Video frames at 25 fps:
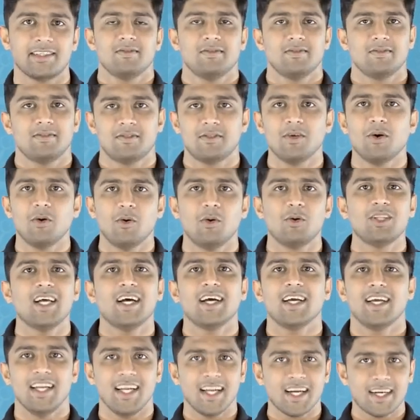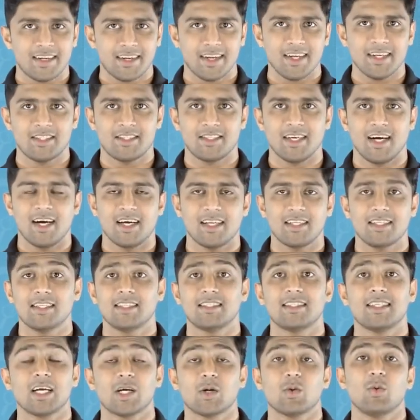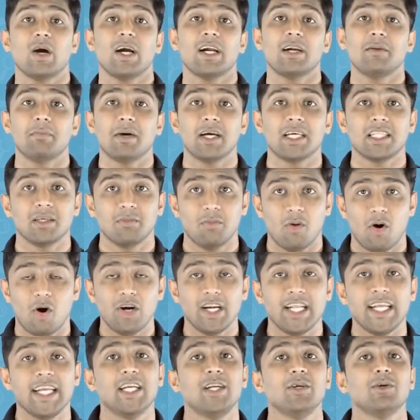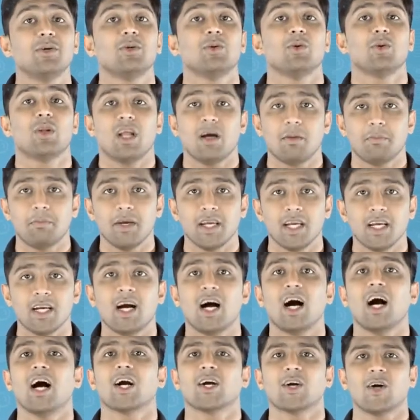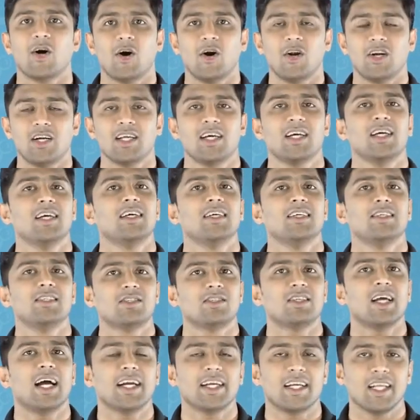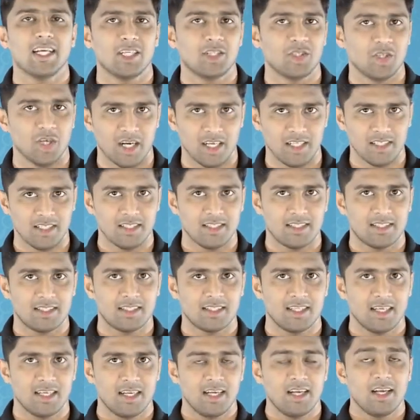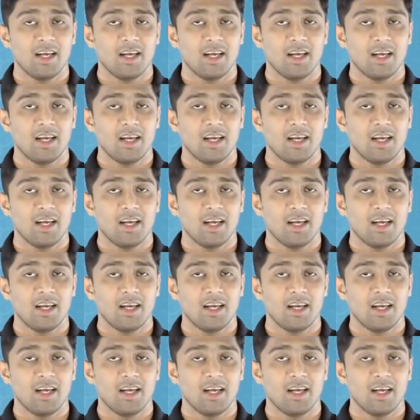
So, the electric charges acquired by the body due to rubbing are called static charges,